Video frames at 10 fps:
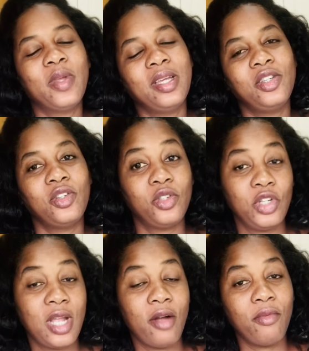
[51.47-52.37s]
And
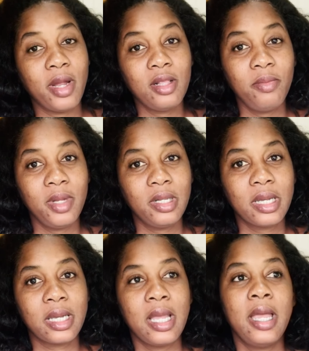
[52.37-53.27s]
she got regular
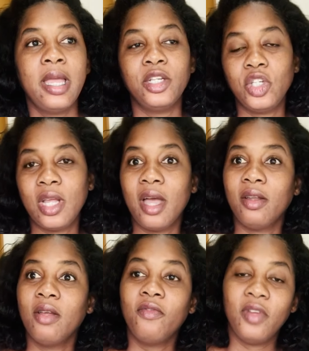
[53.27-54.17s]
milk, and she got
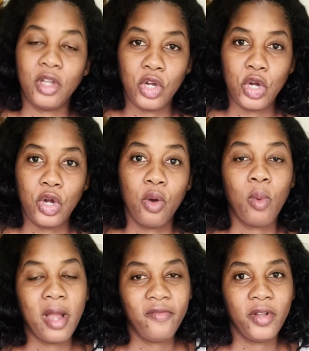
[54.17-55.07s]
vinegar,
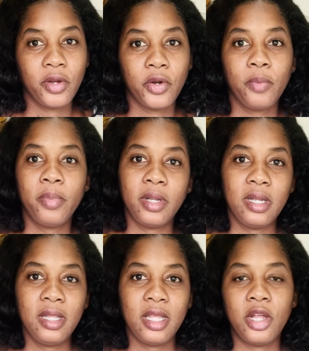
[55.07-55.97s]
white vinegar, put
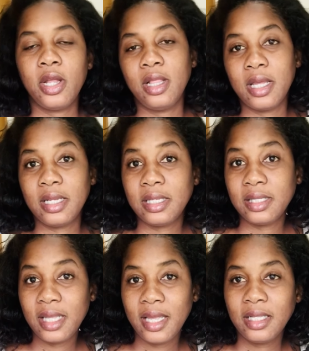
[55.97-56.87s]
it in there and let it
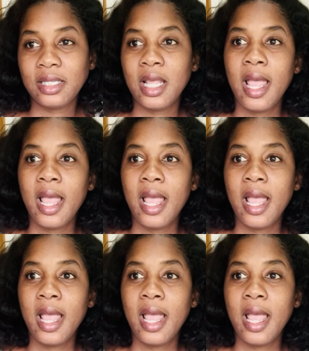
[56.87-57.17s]
sit,